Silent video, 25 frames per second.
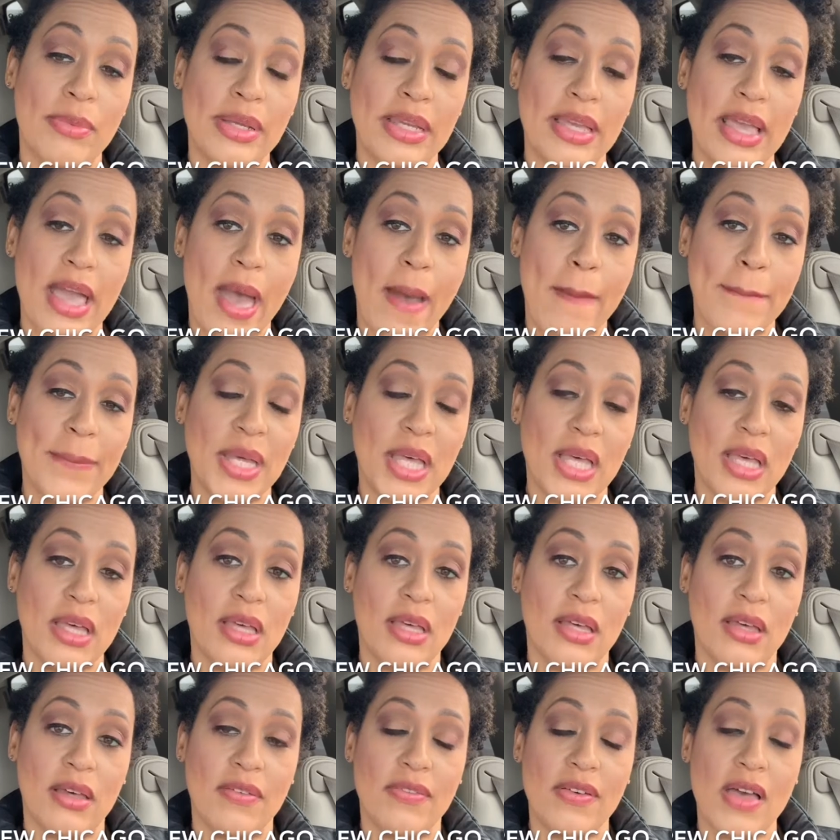recap
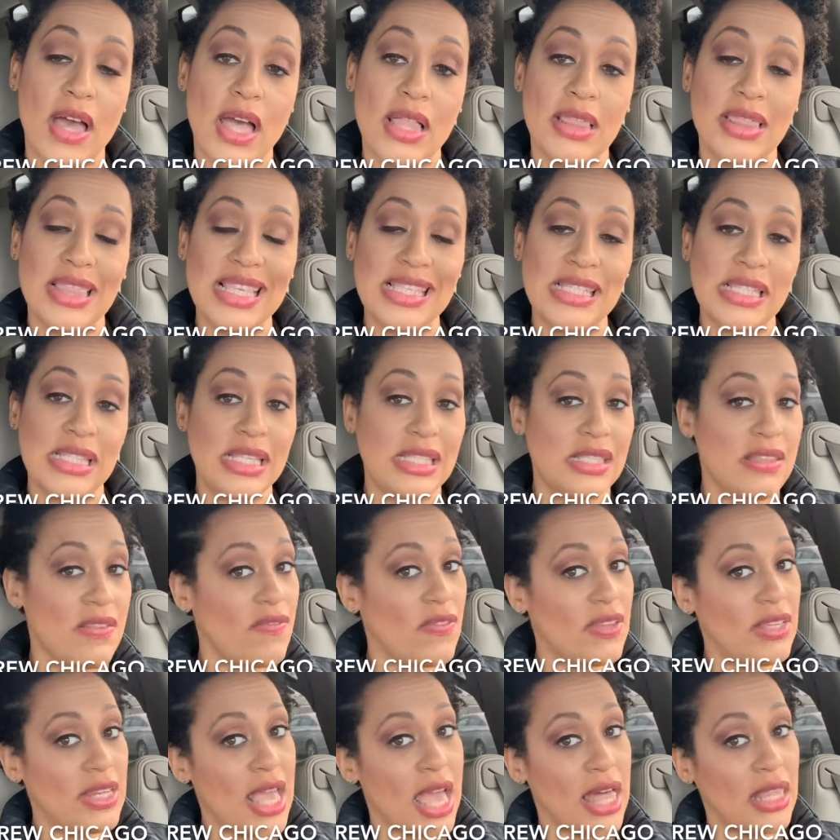of the season
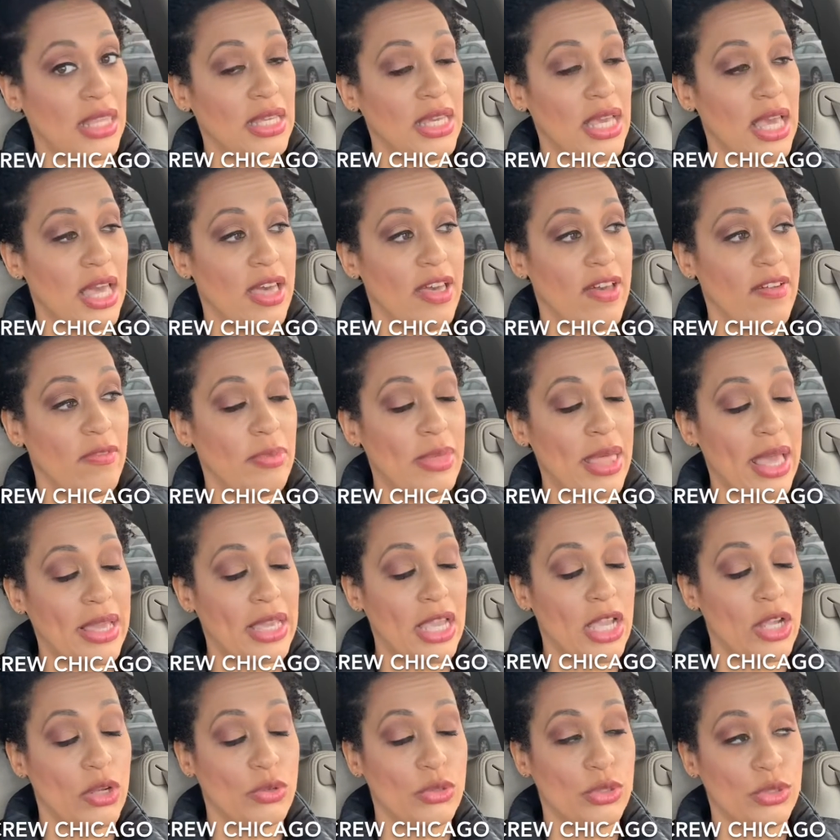finale of black
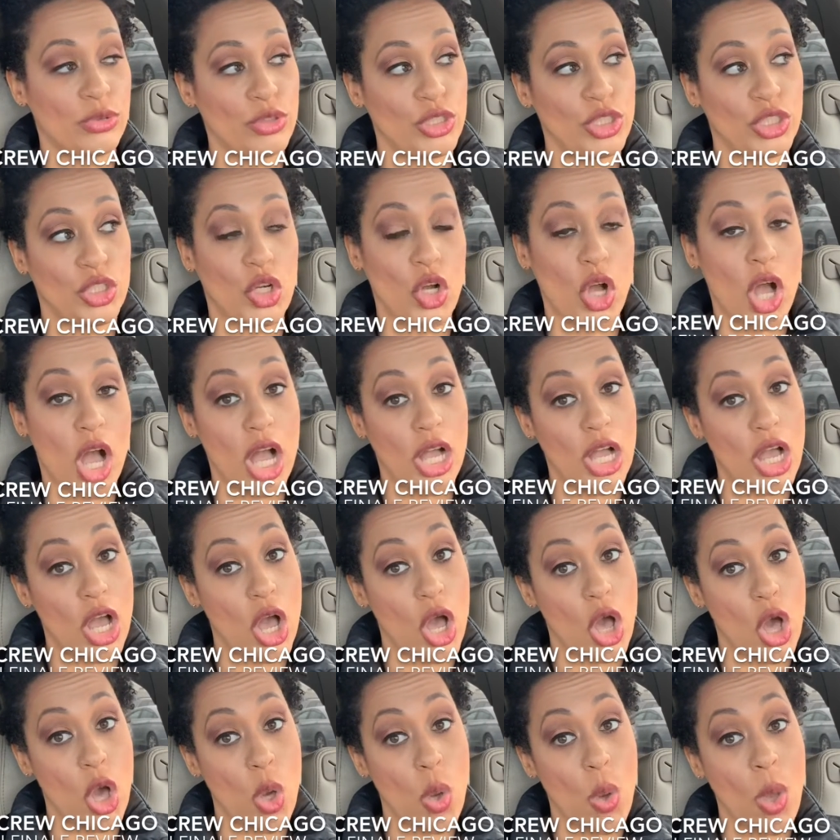ink crew
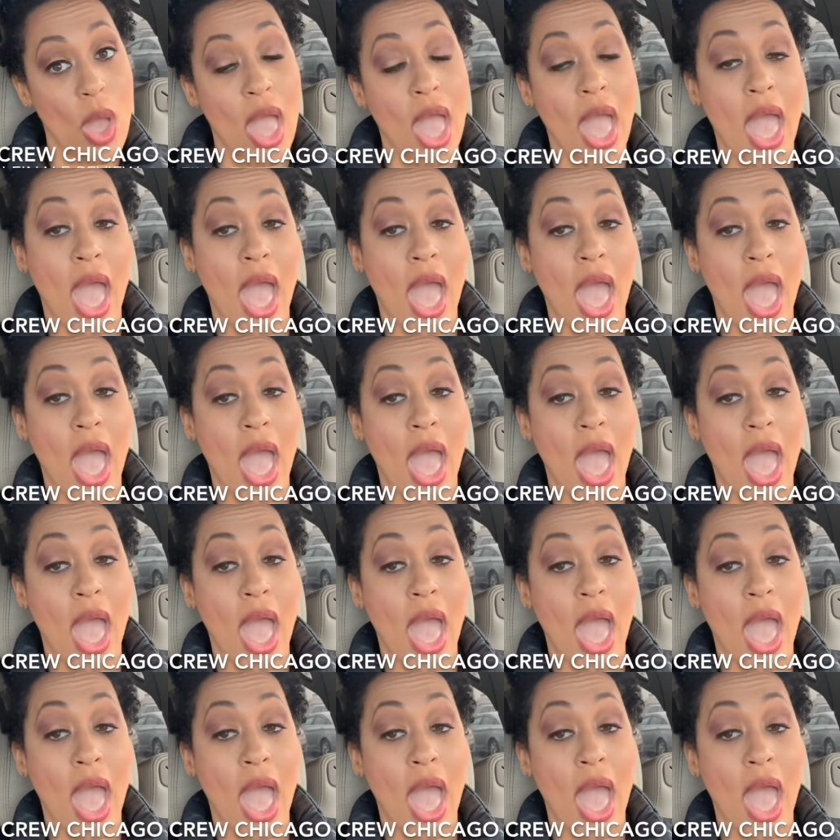chicago